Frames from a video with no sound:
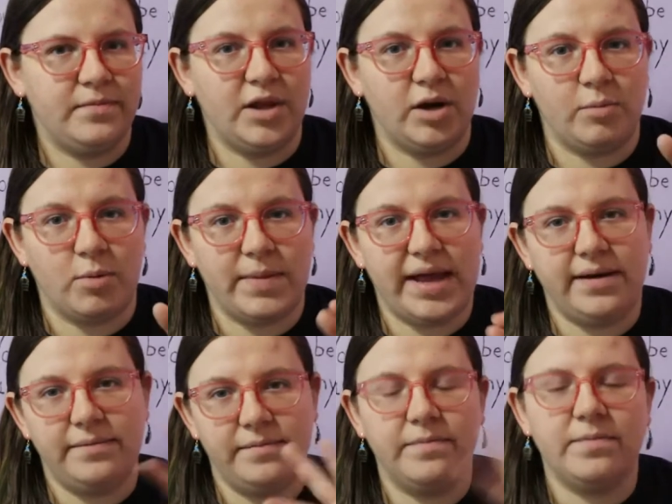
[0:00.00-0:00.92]
Little
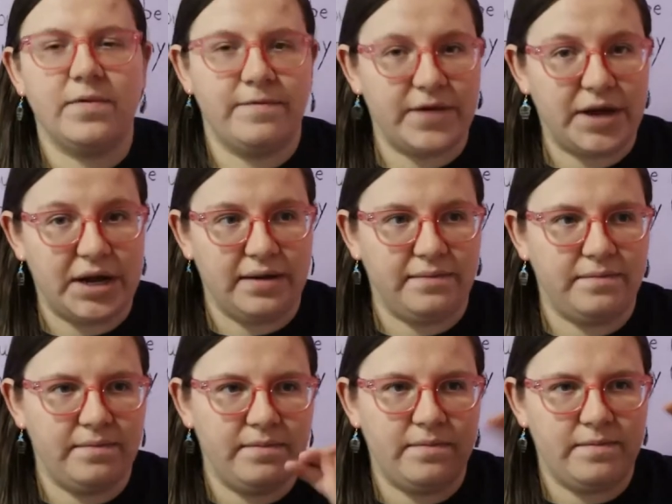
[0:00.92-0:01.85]
Mermaid, very
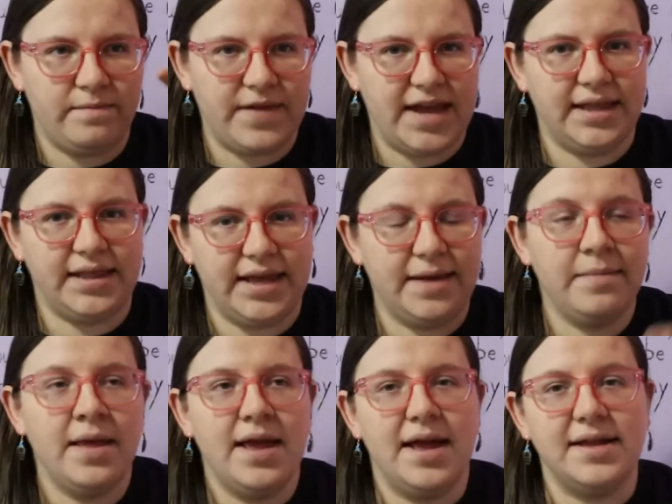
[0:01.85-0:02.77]
vaguely.
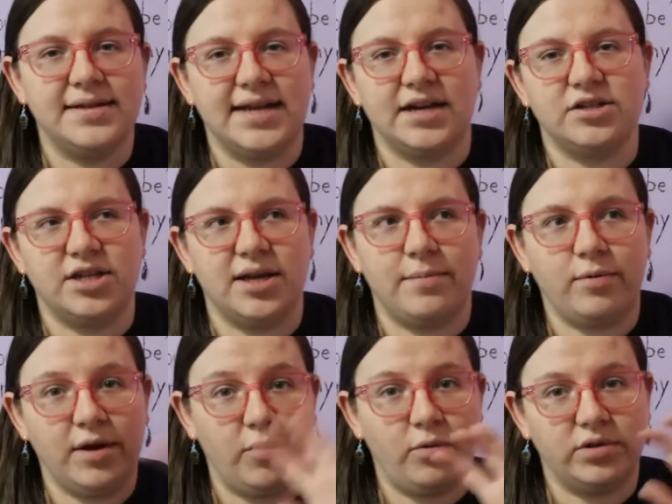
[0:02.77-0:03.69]
It's actually a
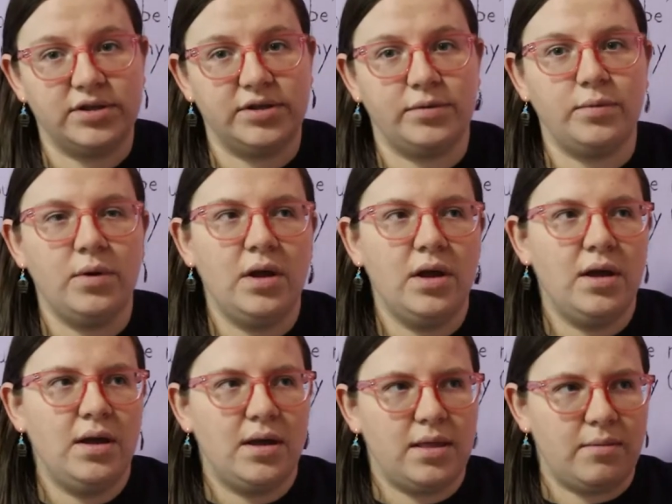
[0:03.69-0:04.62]
prequel to
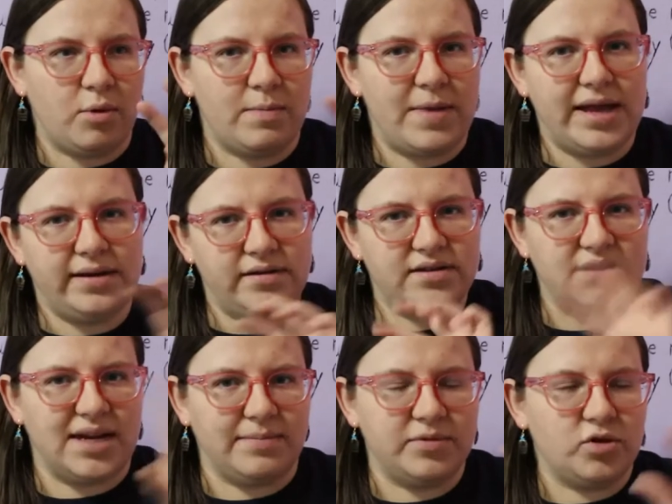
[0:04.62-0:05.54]
mermaid
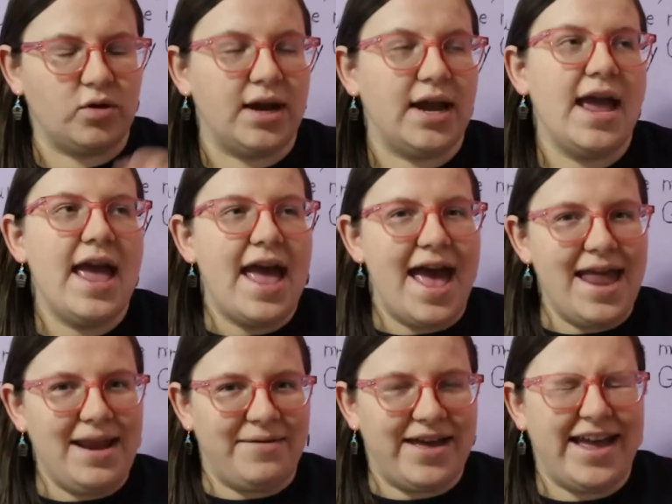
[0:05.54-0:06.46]
type story.
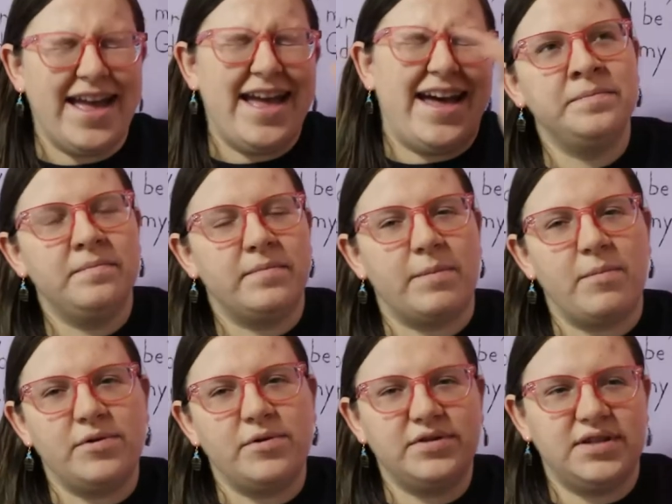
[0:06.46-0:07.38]
Anyway, but
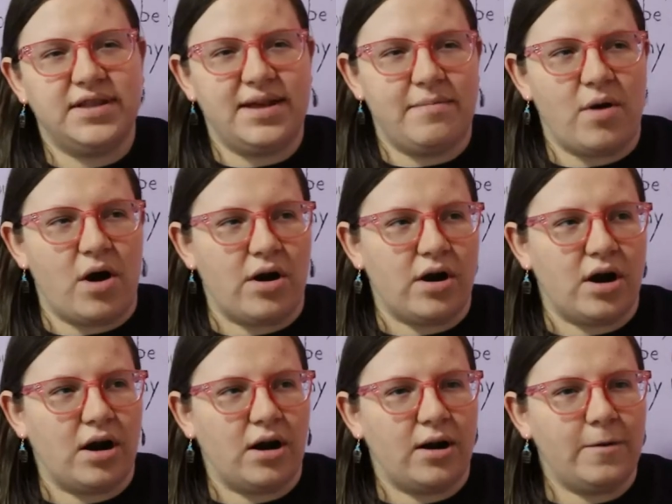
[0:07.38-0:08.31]
most of them
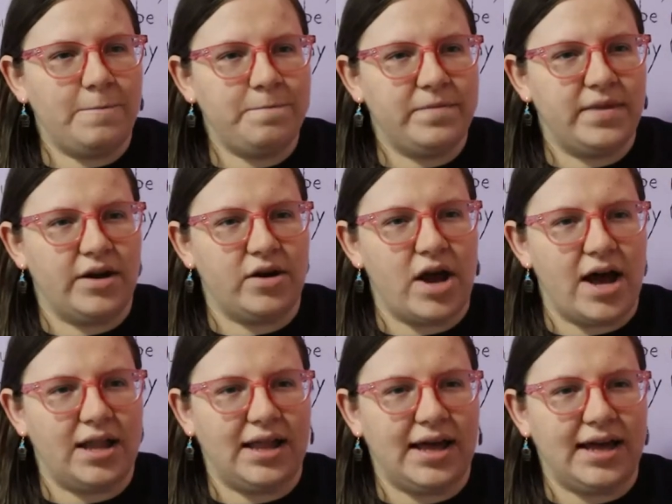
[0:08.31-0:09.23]
are, they're
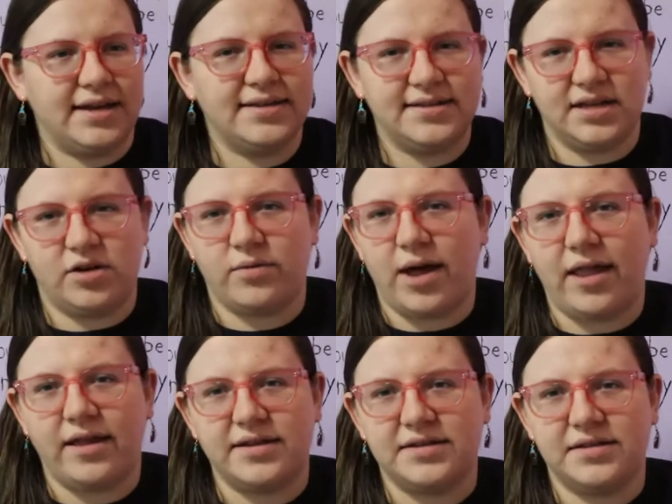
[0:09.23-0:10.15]
not like
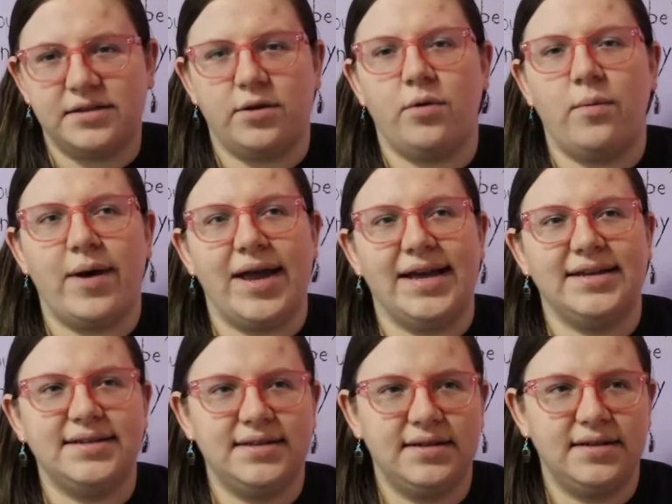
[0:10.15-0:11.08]
Cinderella, Snow
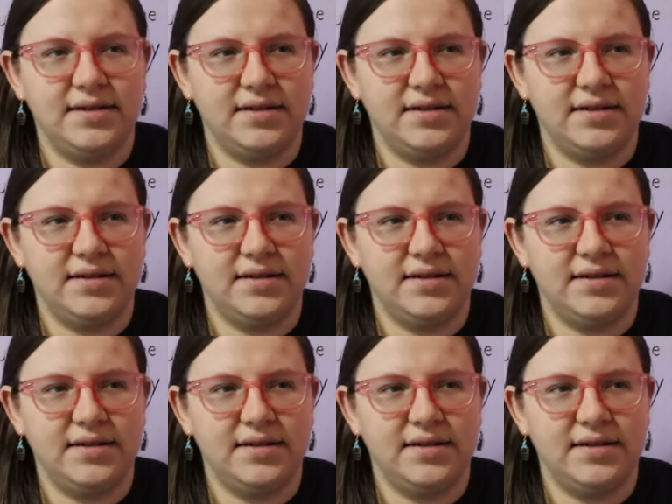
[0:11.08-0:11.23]
White,